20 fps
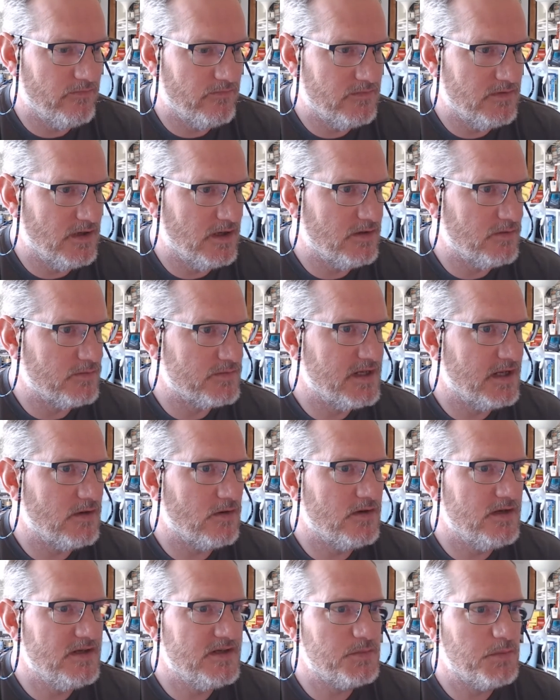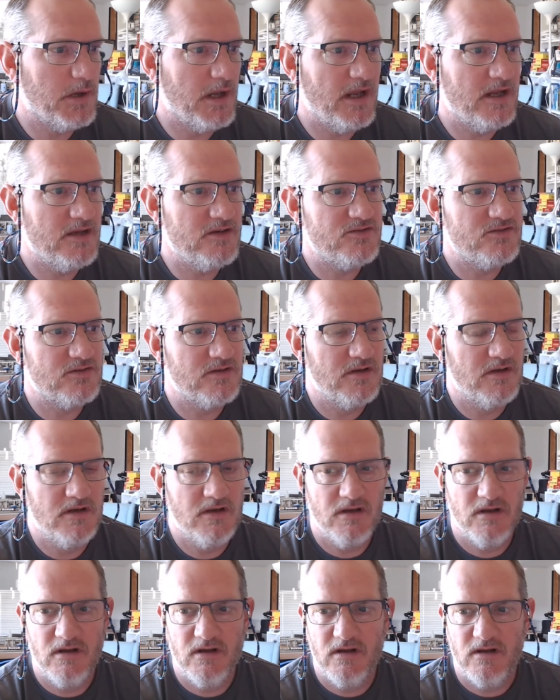9 or 10 on each page.
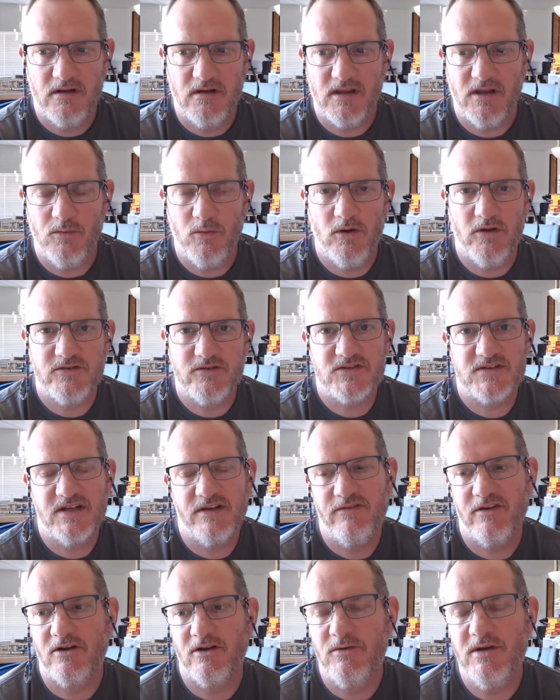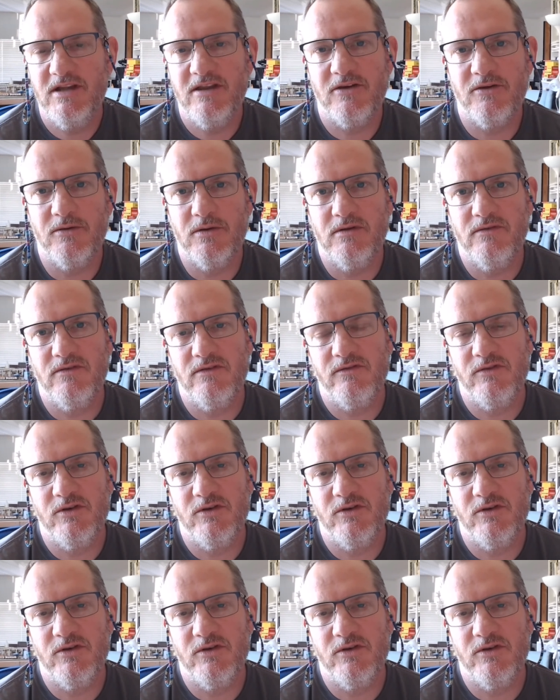They're worth just having a read through, even if you